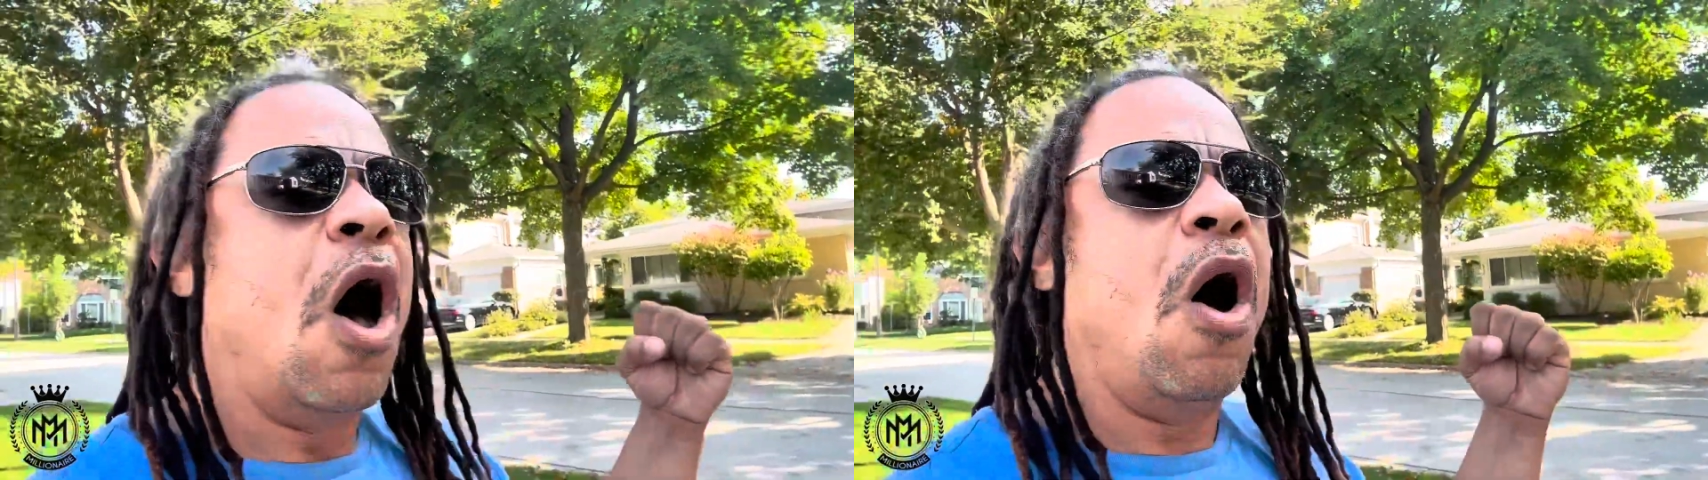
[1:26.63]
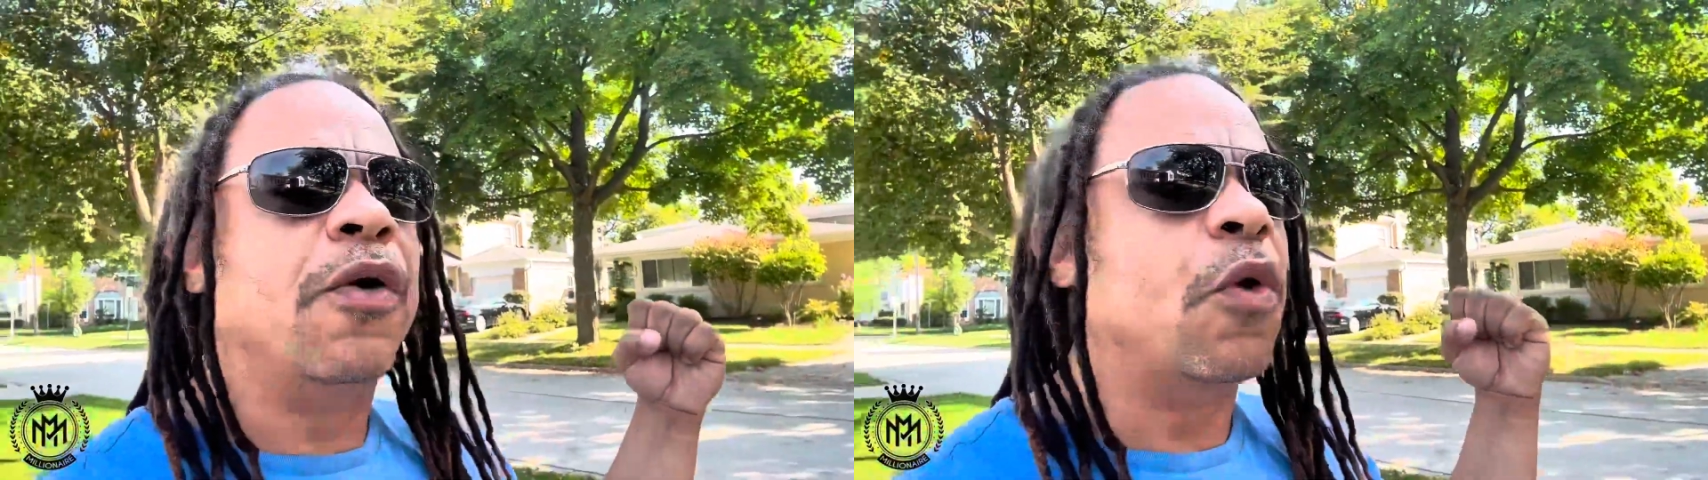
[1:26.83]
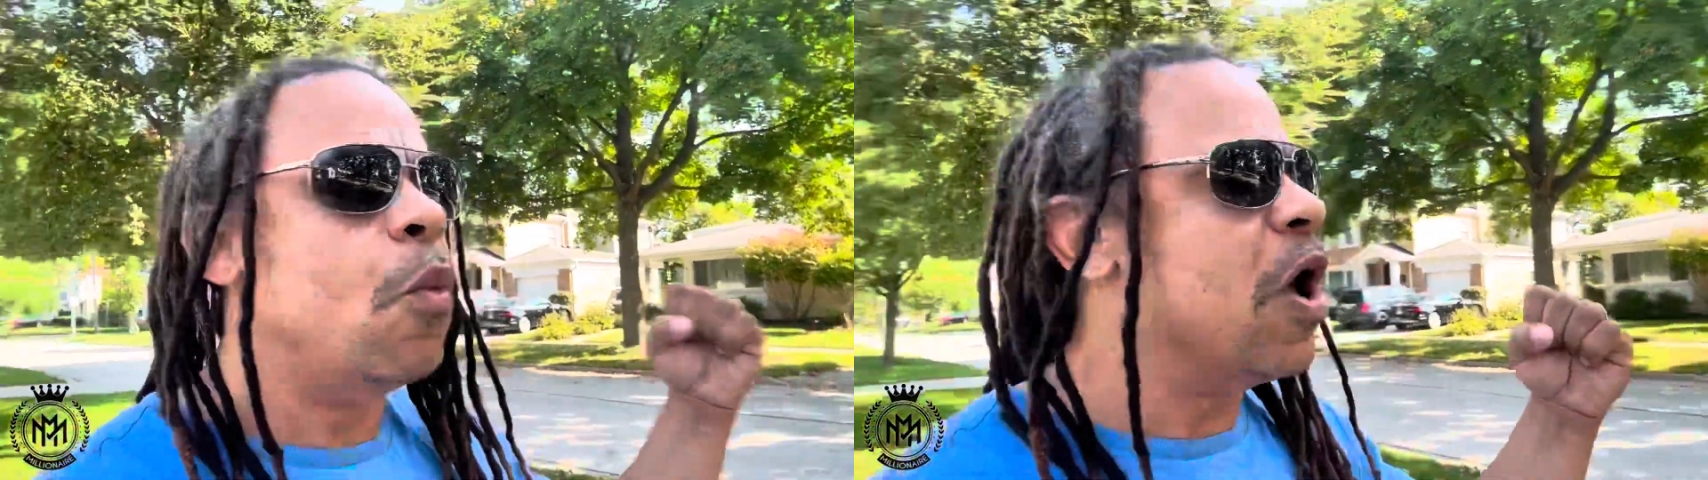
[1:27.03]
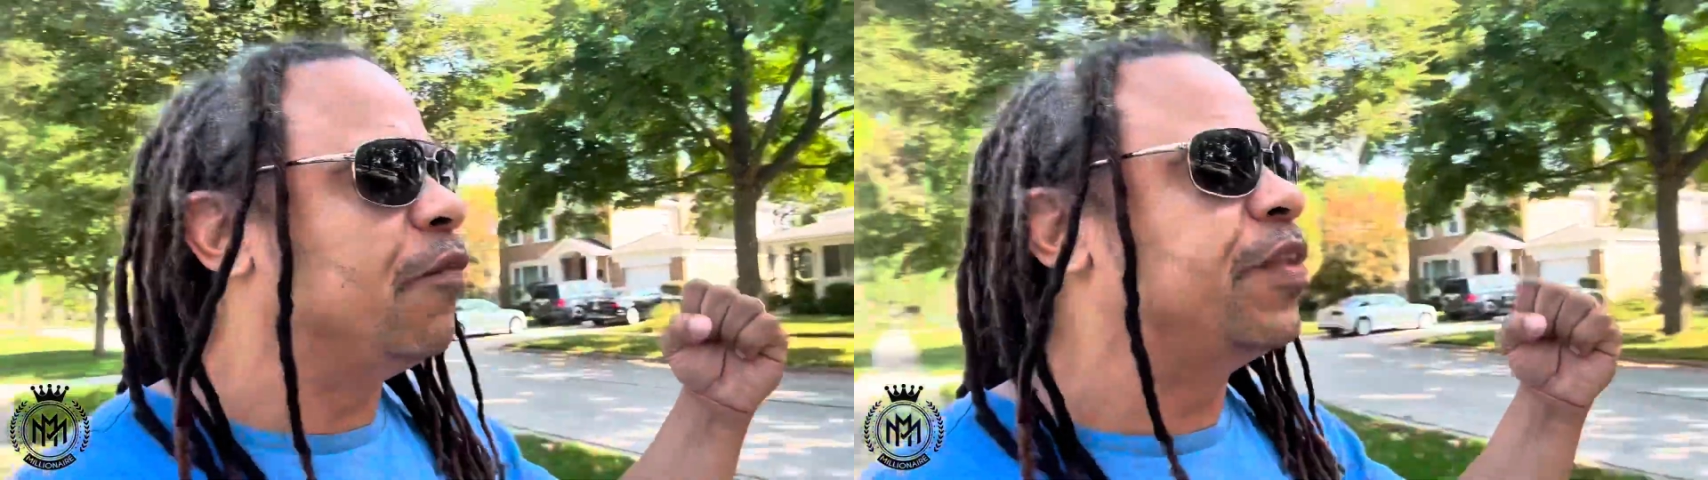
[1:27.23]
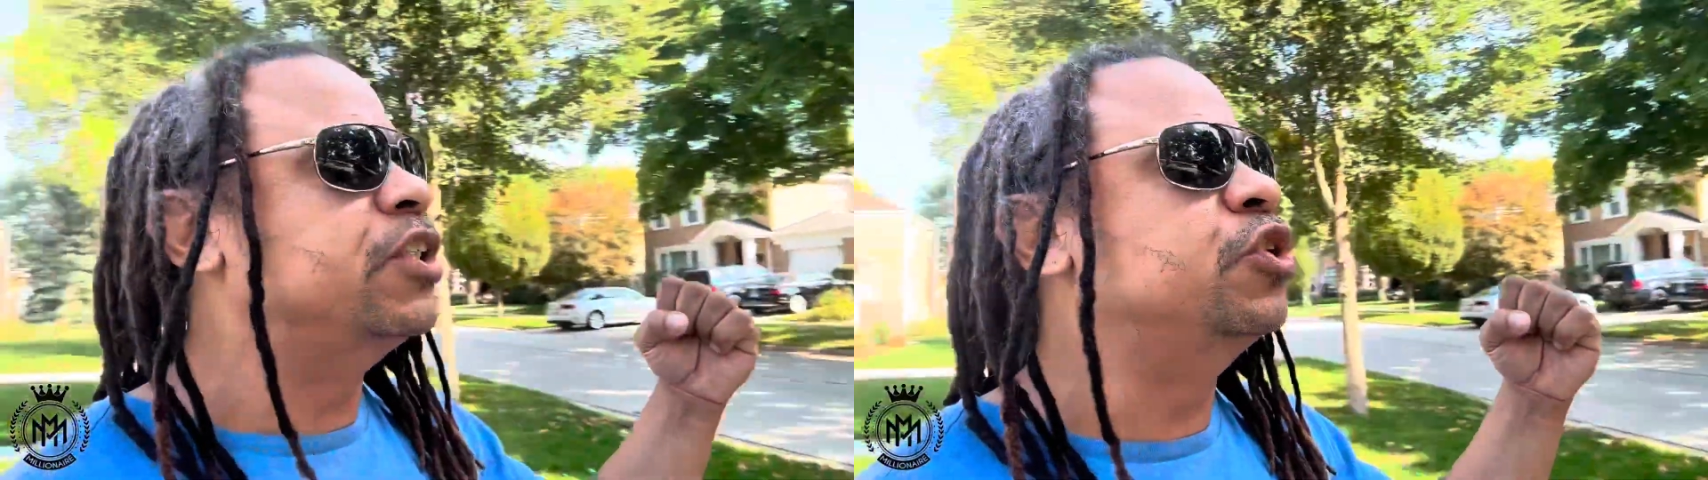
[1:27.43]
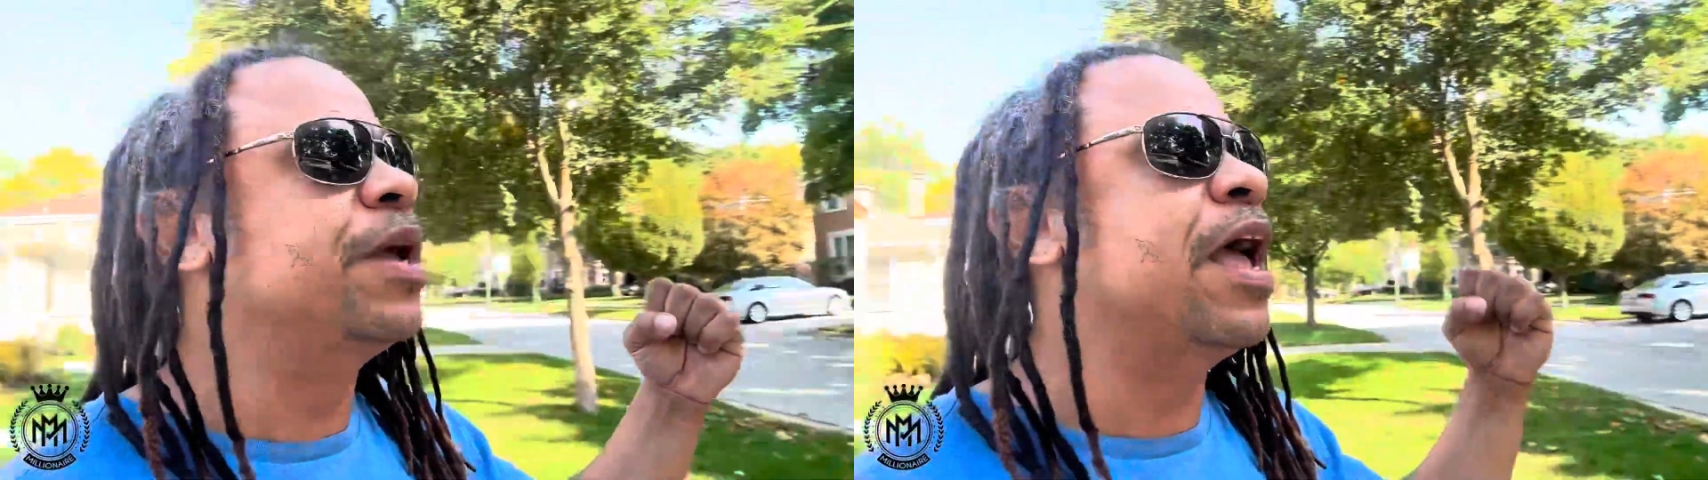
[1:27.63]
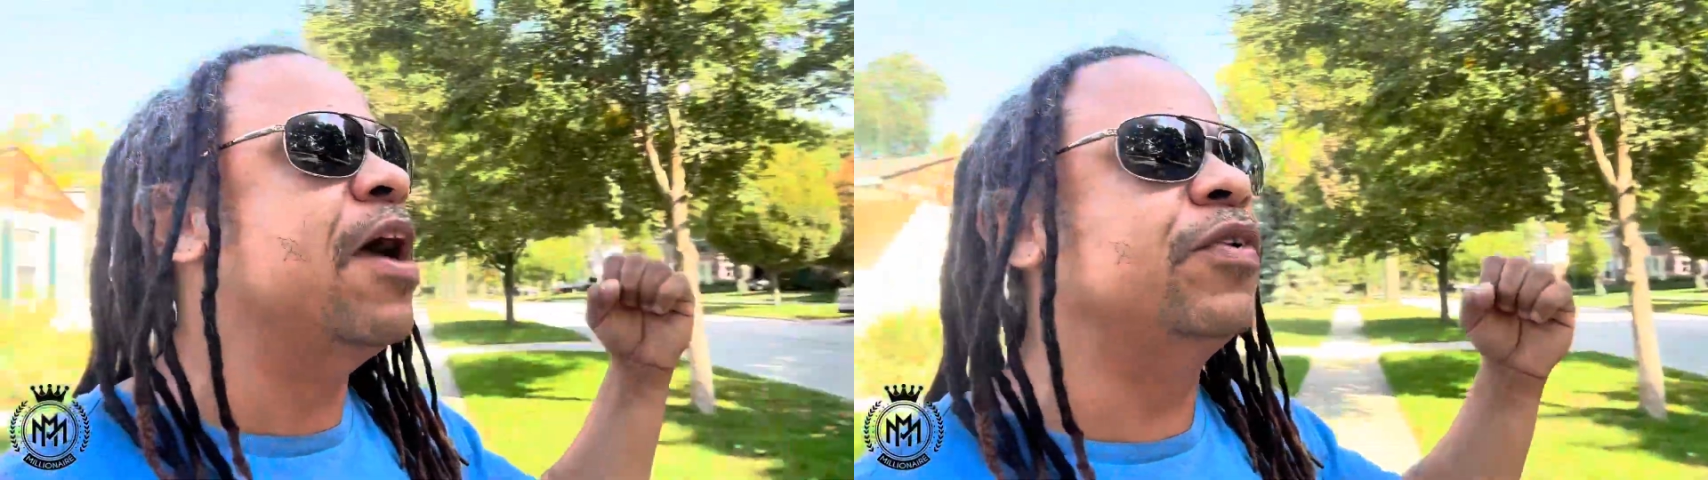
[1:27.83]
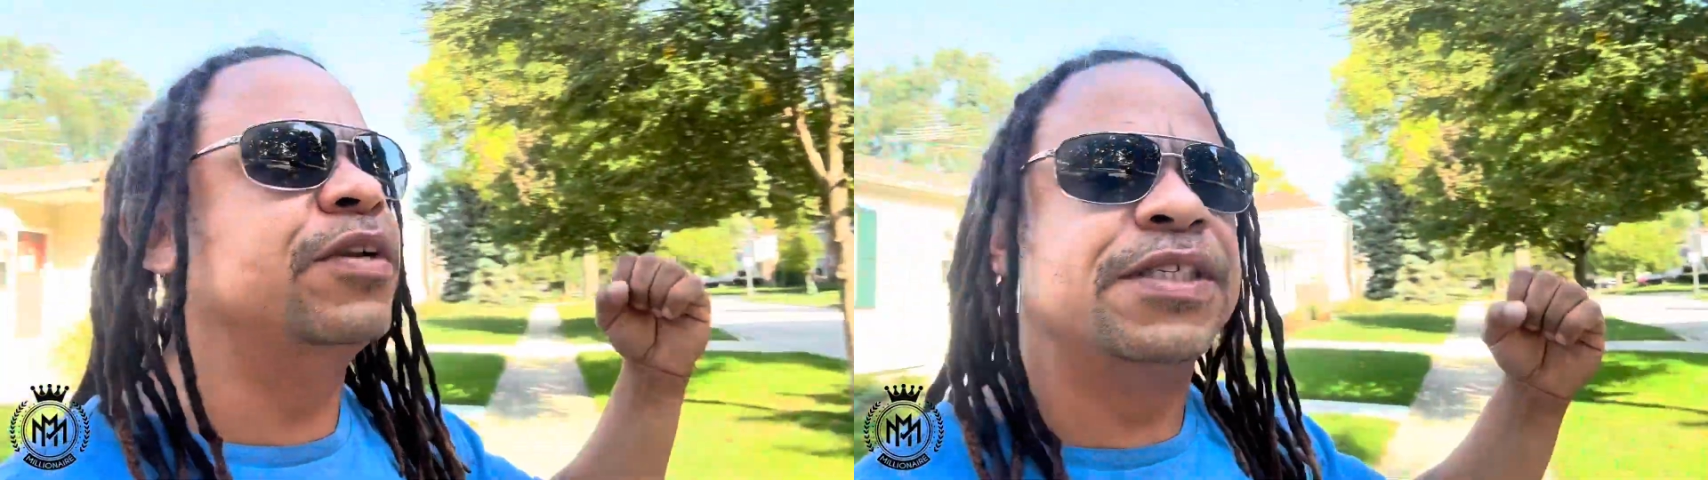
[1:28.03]
all the wealth that you could
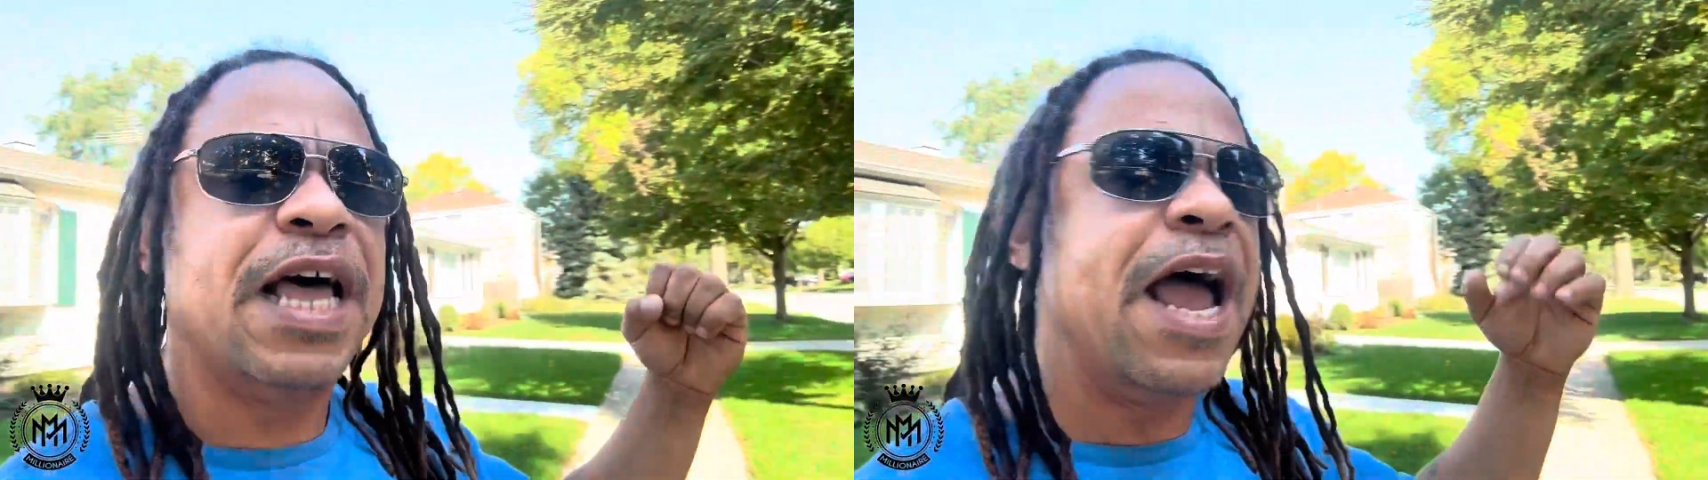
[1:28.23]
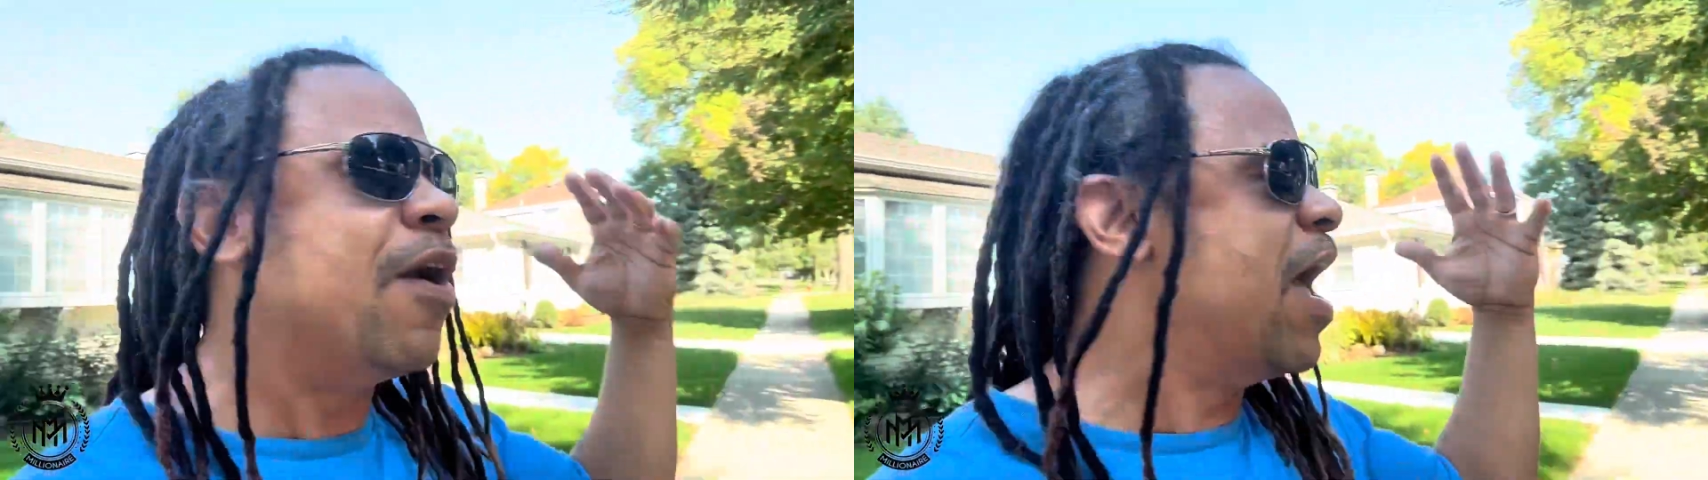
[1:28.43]
ever desire